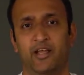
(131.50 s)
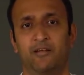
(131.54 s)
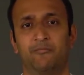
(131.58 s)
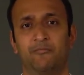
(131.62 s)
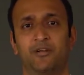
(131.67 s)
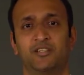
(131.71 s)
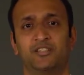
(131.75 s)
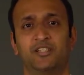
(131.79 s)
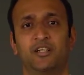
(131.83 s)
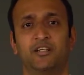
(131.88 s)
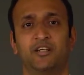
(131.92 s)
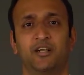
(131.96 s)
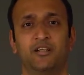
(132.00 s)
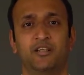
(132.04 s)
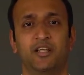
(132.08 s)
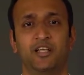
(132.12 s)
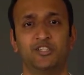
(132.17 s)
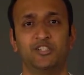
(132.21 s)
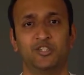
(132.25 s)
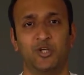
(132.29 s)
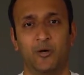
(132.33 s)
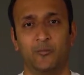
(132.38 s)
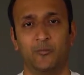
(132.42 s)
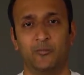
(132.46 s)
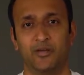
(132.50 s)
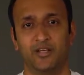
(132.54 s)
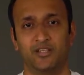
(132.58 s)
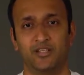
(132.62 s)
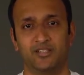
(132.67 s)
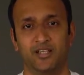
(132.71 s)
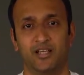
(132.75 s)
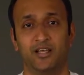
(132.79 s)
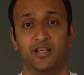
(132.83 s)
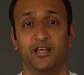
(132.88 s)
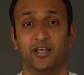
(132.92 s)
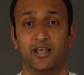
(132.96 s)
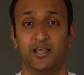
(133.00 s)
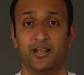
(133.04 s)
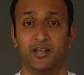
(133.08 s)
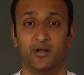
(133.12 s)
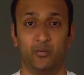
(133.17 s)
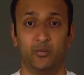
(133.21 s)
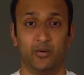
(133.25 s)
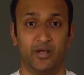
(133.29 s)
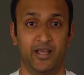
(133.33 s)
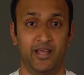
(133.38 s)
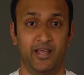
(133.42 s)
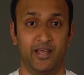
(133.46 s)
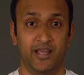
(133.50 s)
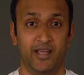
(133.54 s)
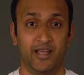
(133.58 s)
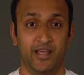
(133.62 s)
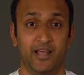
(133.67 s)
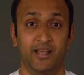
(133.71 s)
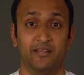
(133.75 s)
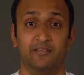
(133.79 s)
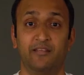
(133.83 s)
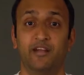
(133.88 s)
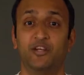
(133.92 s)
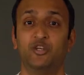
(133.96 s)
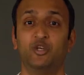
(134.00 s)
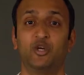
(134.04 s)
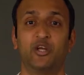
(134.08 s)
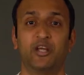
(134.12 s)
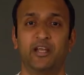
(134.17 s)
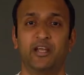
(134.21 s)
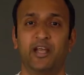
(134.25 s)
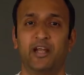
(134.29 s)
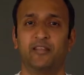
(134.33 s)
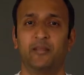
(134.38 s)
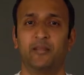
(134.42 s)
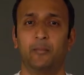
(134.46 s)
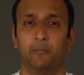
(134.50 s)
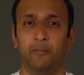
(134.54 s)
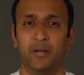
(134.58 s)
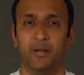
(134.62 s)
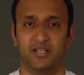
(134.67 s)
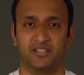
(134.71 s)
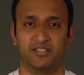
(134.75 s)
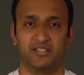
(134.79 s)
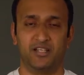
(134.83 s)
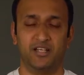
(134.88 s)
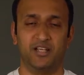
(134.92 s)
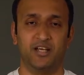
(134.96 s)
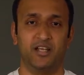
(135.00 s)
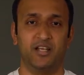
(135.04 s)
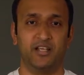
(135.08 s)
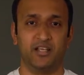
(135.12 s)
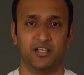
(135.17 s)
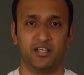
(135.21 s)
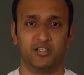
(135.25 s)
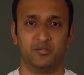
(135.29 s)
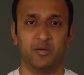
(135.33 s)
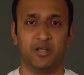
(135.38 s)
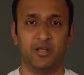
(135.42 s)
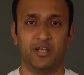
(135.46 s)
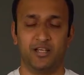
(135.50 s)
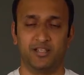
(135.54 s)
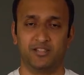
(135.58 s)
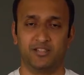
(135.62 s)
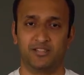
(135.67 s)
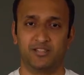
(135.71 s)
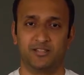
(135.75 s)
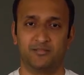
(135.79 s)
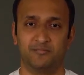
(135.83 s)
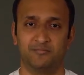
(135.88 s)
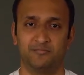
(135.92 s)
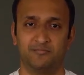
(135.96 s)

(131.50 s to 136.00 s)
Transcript: and presented these topics in a way that you can get the best learning experience.